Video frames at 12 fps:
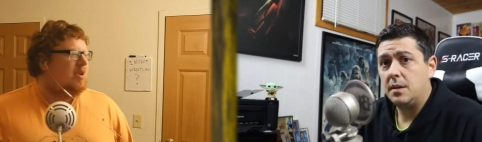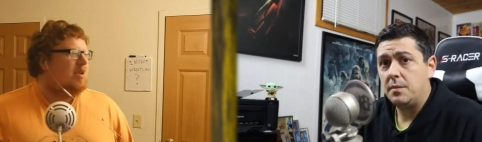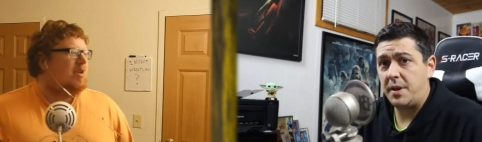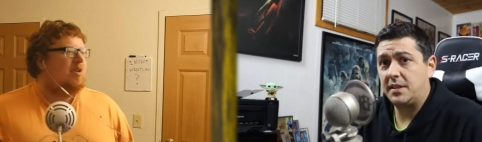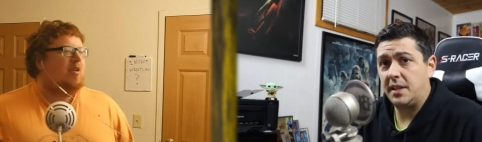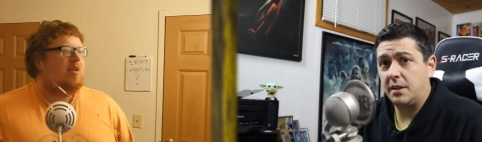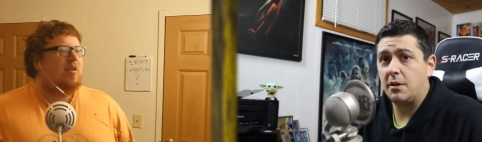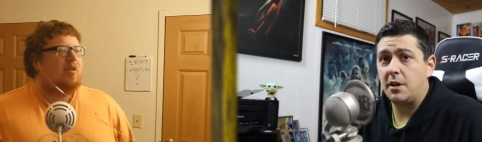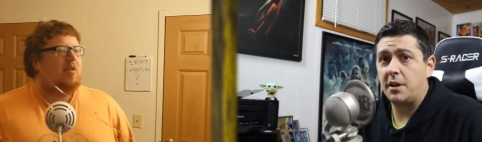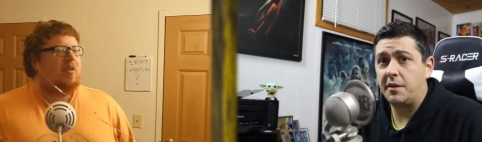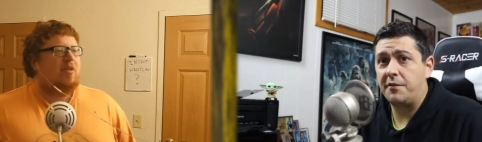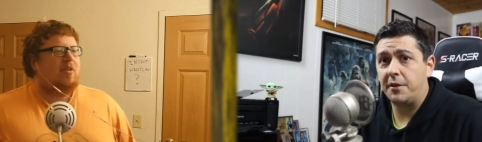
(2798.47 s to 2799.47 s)
Speaker 1: Best thing
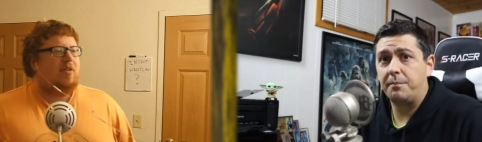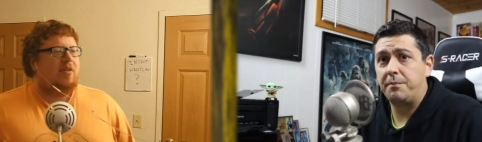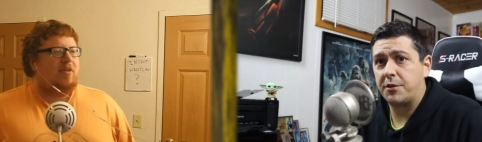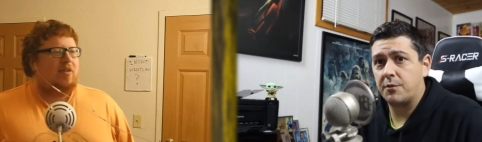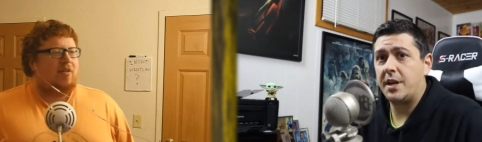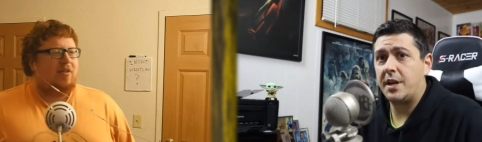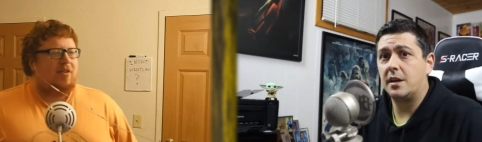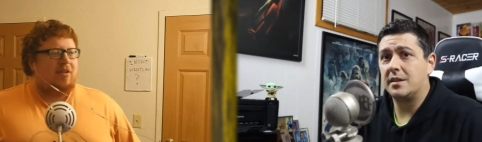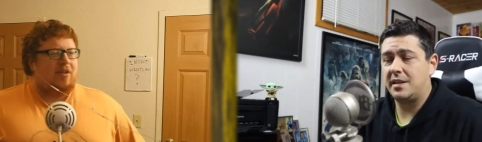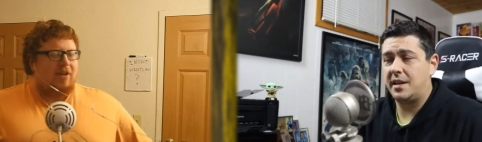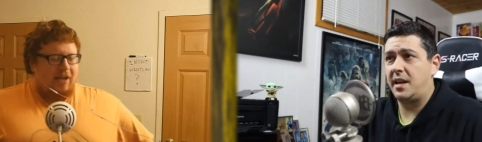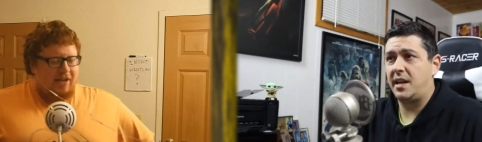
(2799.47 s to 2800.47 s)
running for three years
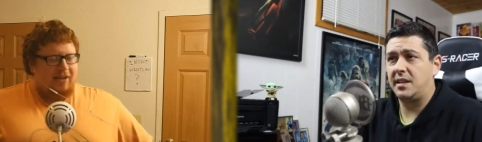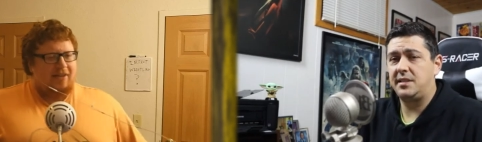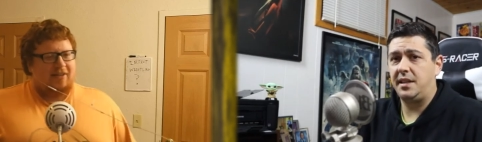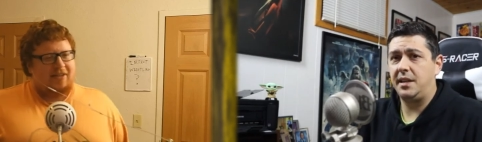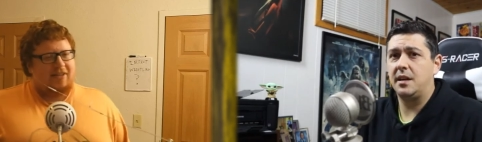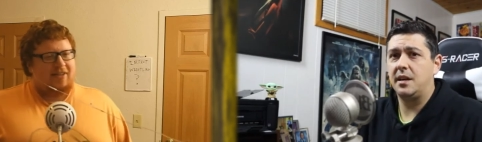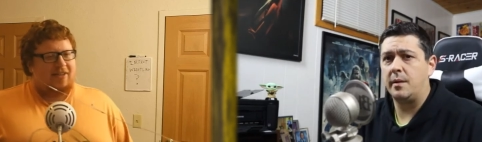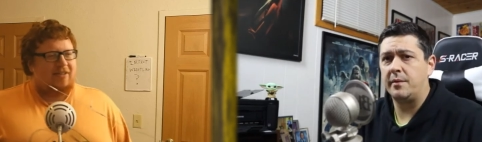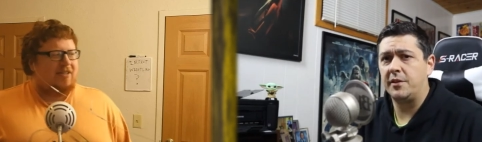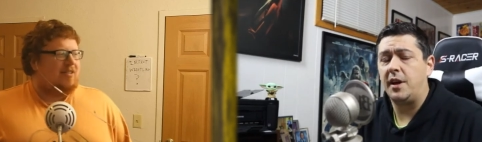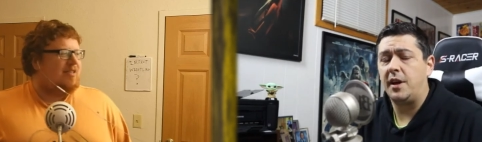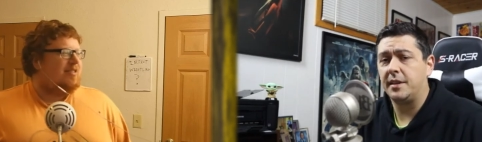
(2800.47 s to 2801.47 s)
in NXT or however
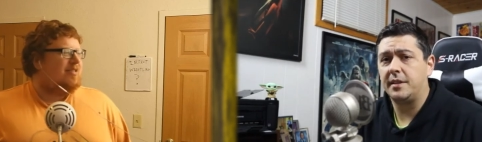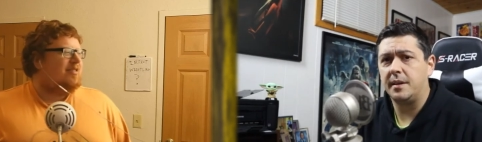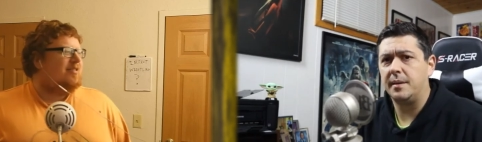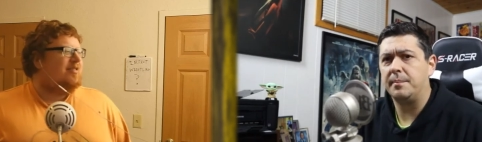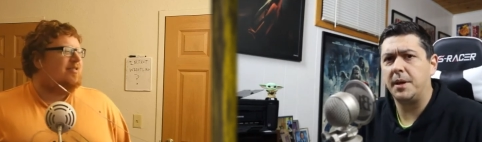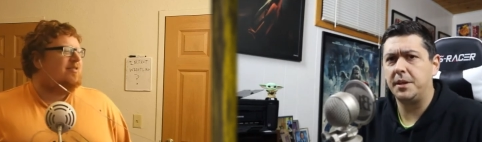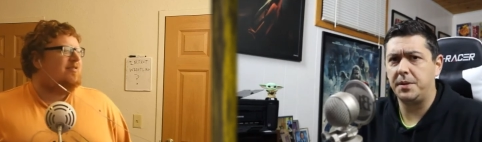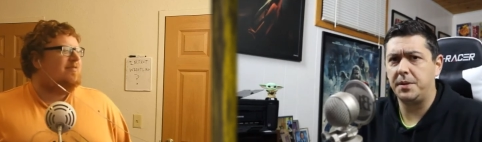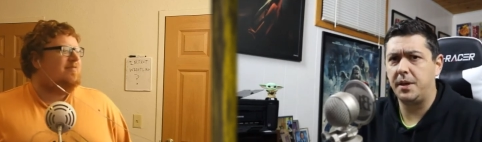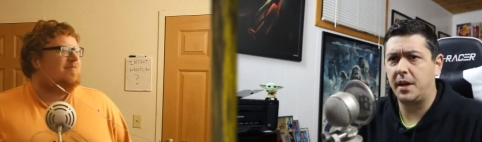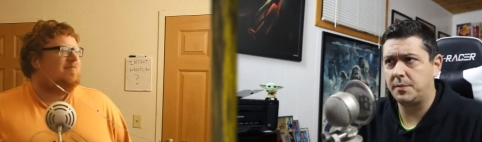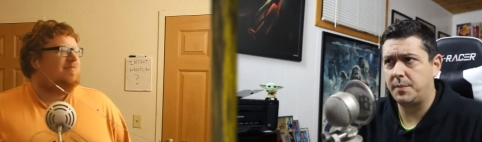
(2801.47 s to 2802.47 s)
long the Undisputed
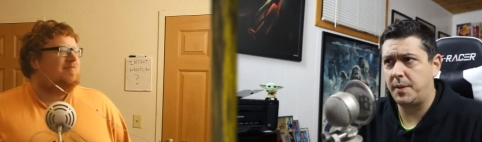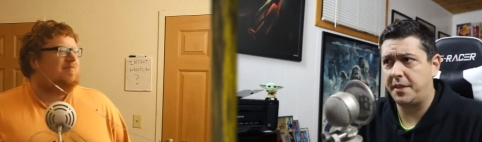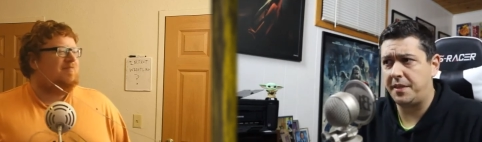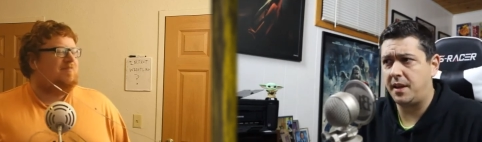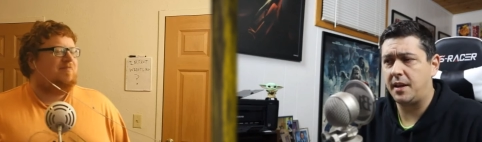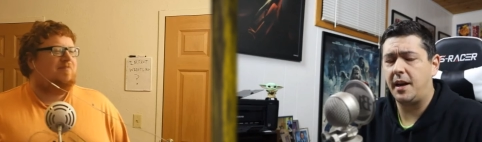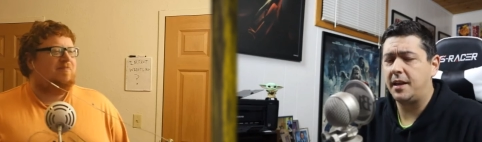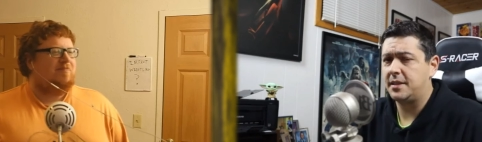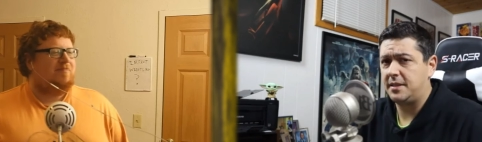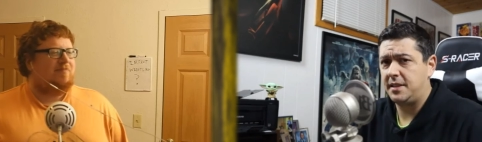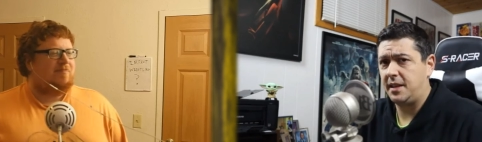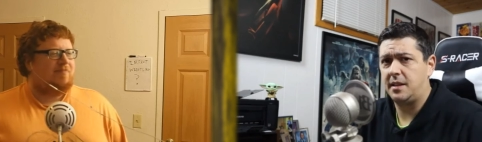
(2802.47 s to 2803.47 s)
Era has been a thing in
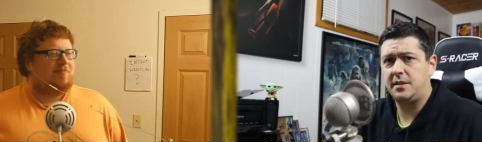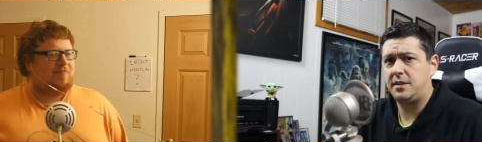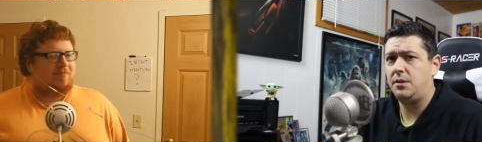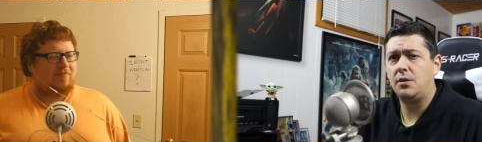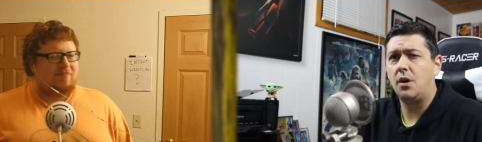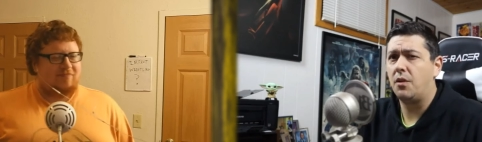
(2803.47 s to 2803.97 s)
NXT, and it's you know the